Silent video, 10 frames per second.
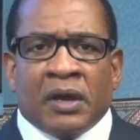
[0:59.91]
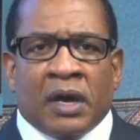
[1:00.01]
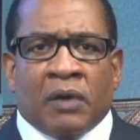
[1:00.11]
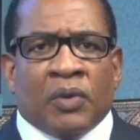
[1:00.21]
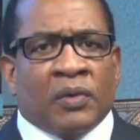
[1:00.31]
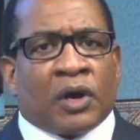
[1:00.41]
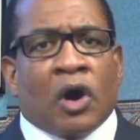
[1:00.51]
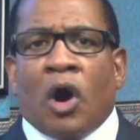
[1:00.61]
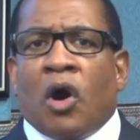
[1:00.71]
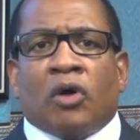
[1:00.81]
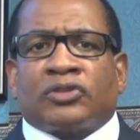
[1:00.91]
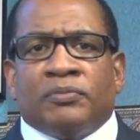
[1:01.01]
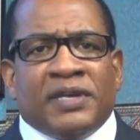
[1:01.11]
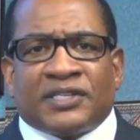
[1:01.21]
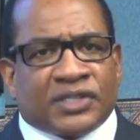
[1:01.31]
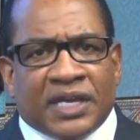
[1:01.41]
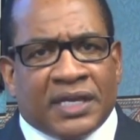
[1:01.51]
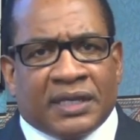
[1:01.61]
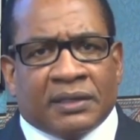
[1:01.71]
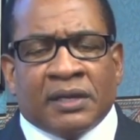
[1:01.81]
Uh, we were called to be
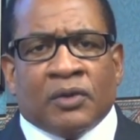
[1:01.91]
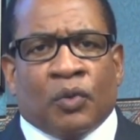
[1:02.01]
seen,